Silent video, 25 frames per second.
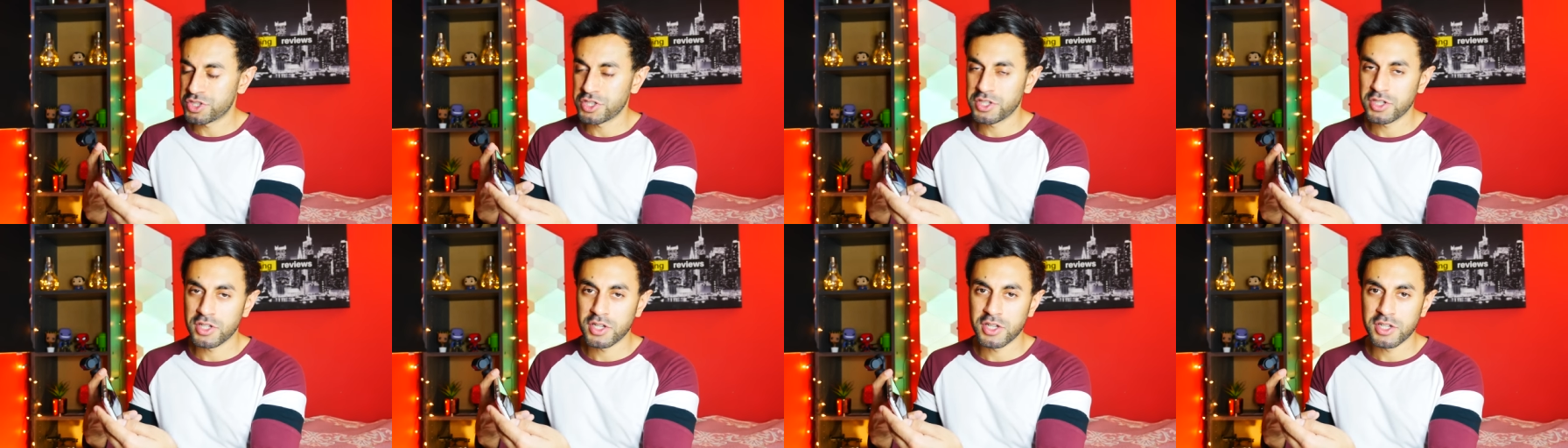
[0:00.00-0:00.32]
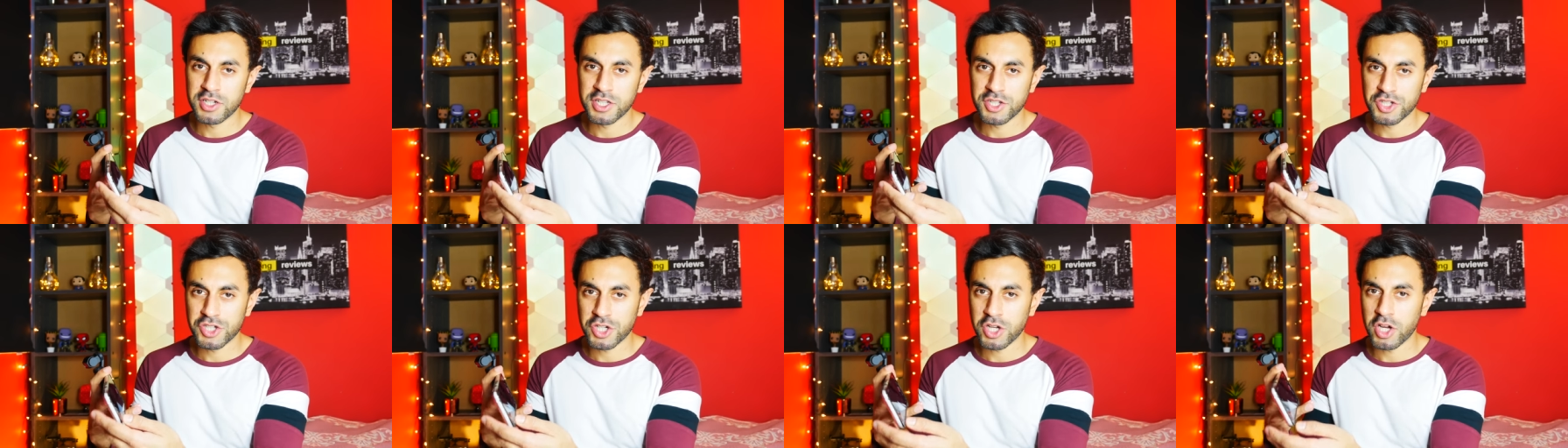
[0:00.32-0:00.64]
the
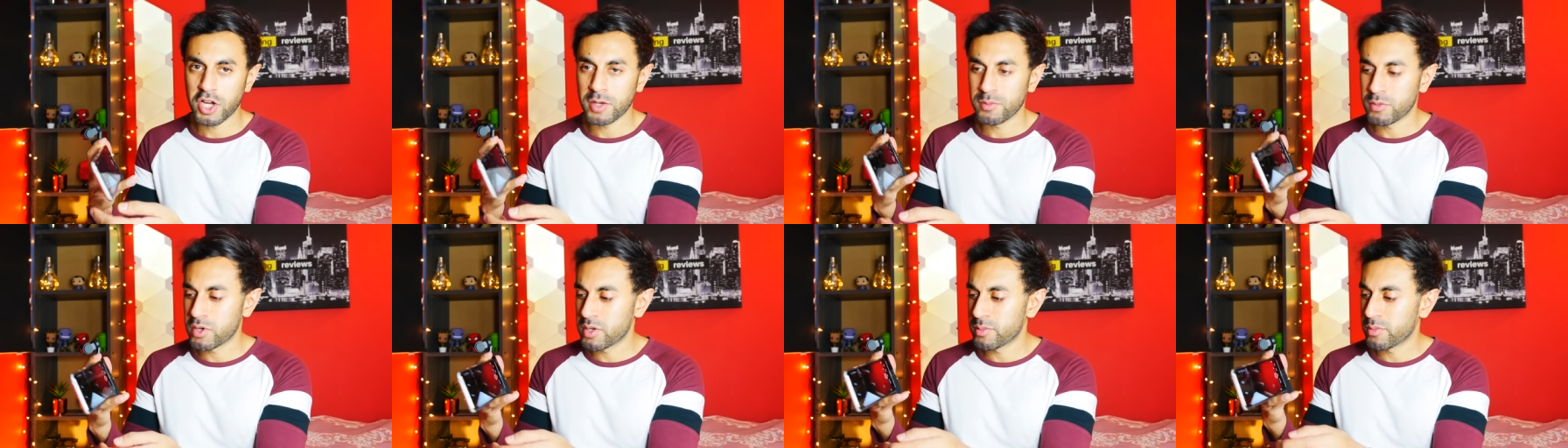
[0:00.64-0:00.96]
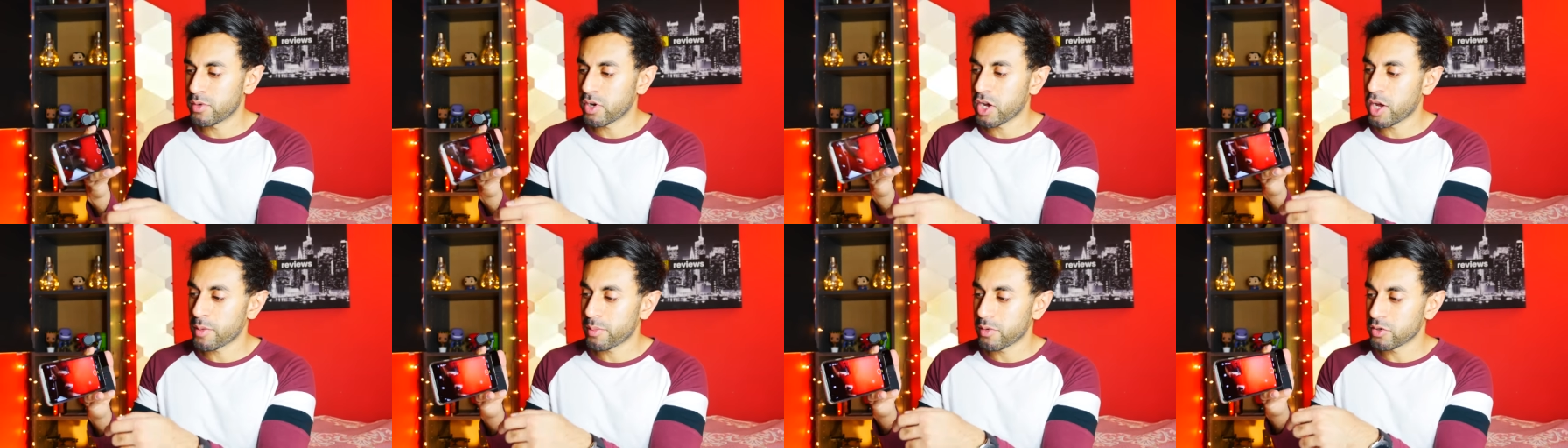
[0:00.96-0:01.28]
DJI
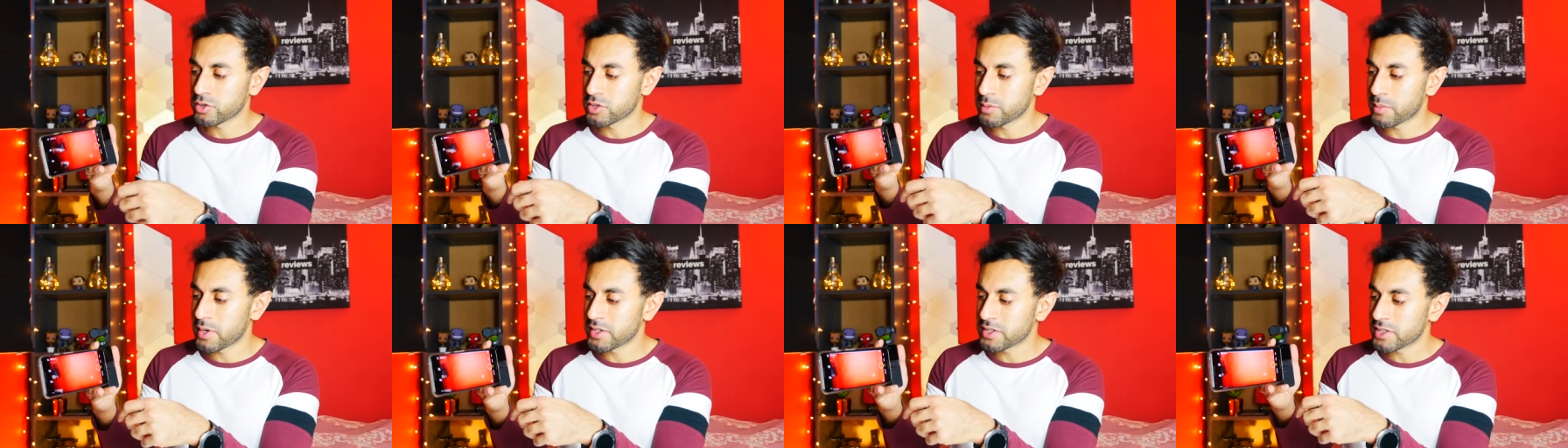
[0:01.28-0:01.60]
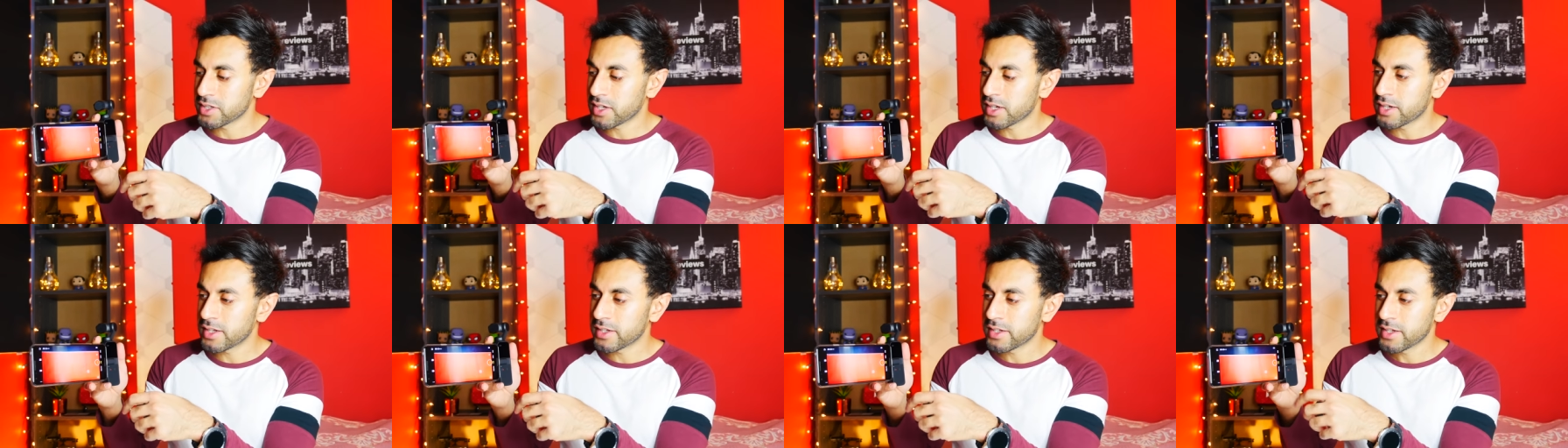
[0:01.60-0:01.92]
MIMO app
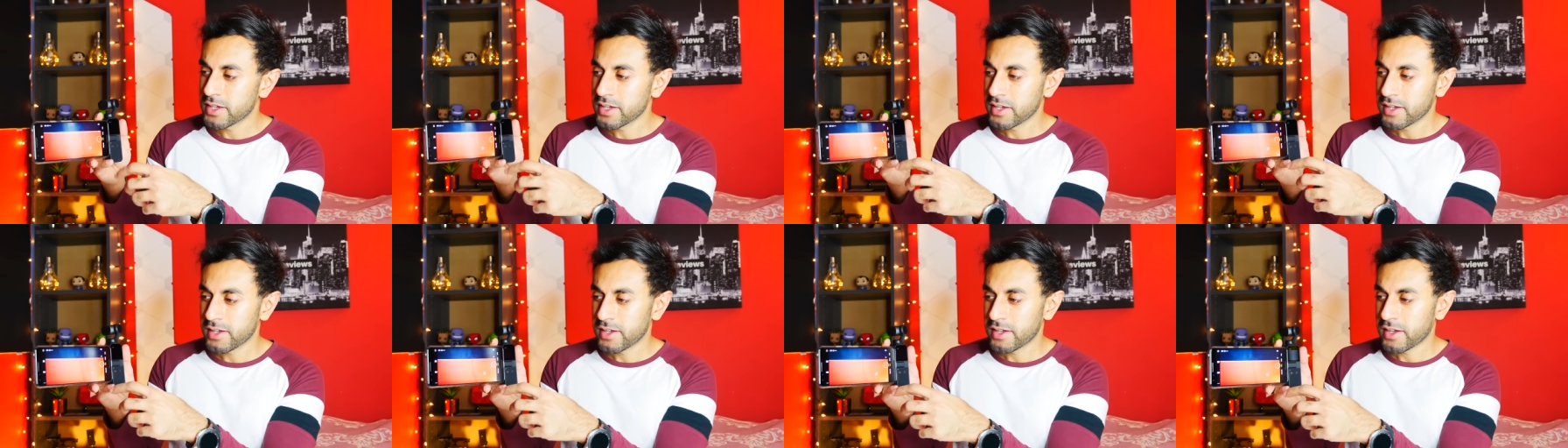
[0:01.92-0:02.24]
automatically